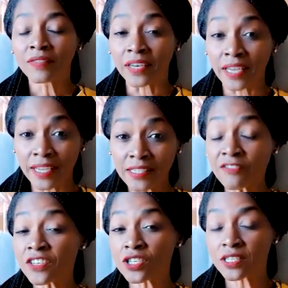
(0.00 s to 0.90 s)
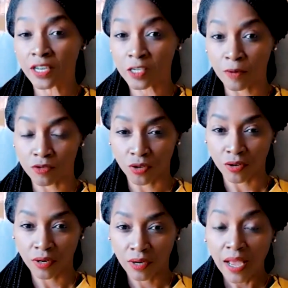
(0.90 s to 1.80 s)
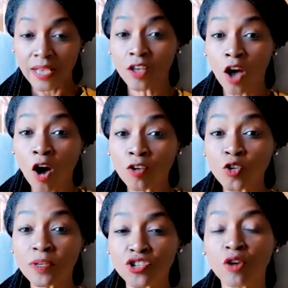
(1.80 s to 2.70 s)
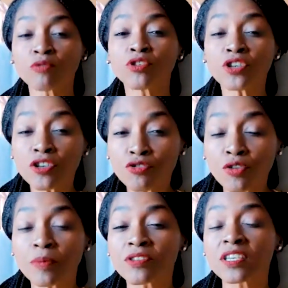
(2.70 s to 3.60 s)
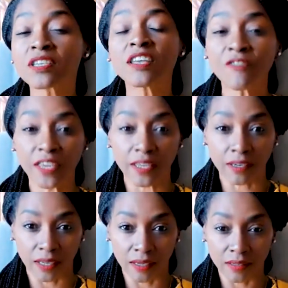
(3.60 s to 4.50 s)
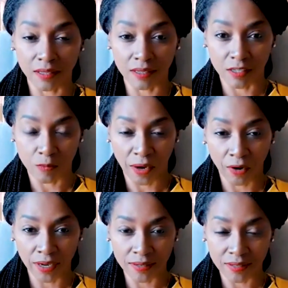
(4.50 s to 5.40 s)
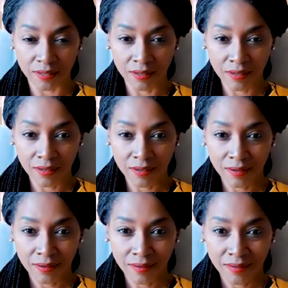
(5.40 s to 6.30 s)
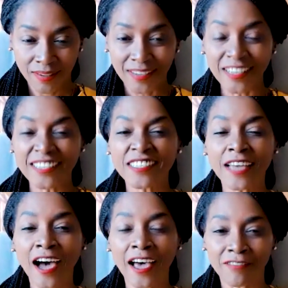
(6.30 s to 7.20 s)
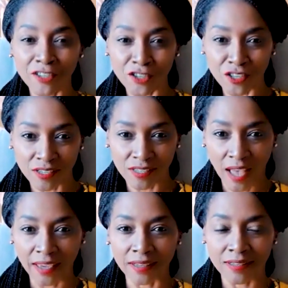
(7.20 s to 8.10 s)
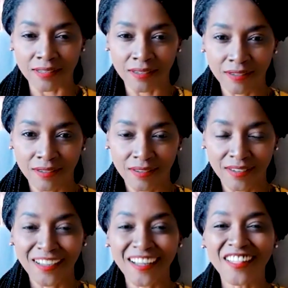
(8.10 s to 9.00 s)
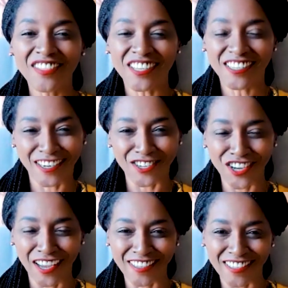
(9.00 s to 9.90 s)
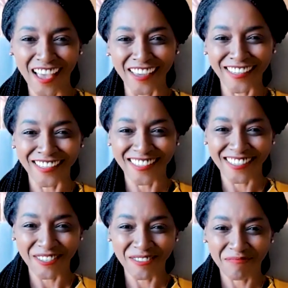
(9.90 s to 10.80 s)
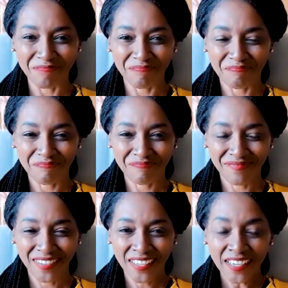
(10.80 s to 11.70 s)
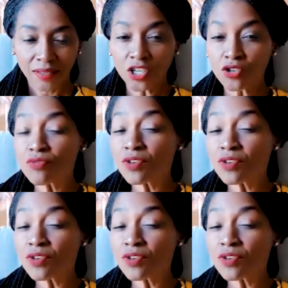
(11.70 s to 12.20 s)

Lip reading: That insufficient sun exposure has also been shown to contribute significantly to these disparities. Let's dive into the science, the sunshine science. Did you